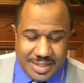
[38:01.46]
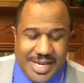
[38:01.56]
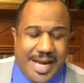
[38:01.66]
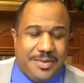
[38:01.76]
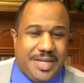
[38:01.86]

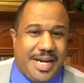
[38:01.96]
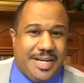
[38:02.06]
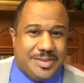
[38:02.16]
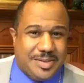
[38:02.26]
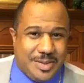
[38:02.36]
Now, to
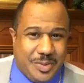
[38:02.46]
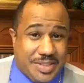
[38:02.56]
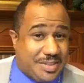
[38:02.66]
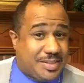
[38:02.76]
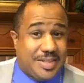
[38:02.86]
answer the
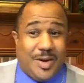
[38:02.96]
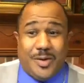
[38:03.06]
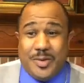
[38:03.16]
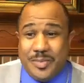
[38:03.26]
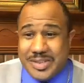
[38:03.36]
question, should
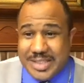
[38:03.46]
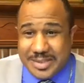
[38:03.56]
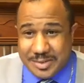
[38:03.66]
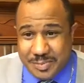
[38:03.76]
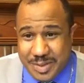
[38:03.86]
all
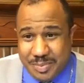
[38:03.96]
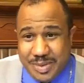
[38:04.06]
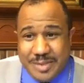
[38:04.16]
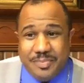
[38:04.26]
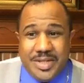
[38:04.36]
homosexuals be
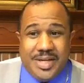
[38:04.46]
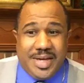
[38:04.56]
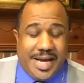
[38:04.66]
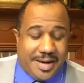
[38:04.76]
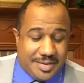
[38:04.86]
put
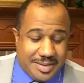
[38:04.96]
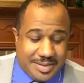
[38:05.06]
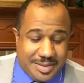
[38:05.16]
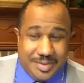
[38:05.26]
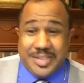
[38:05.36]
out of the
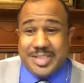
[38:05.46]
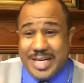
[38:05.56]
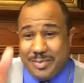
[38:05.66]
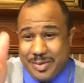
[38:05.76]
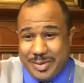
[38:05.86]
church?
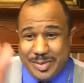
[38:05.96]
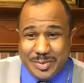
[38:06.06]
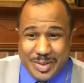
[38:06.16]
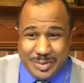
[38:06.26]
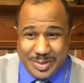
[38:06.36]
Shame on you
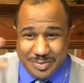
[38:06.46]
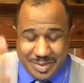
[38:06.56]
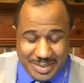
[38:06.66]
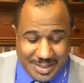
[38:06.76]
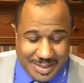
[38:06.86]
as well.
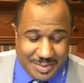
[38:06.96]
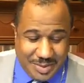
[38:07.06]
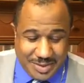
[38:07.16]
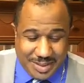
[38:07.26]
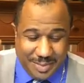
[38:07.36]
Whoever's saying that to
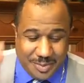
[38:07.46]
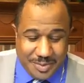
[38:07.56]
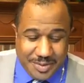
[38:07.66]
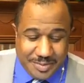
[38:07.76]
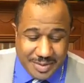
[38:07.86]
me, shame
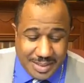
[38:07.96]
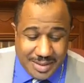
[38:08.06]
on you.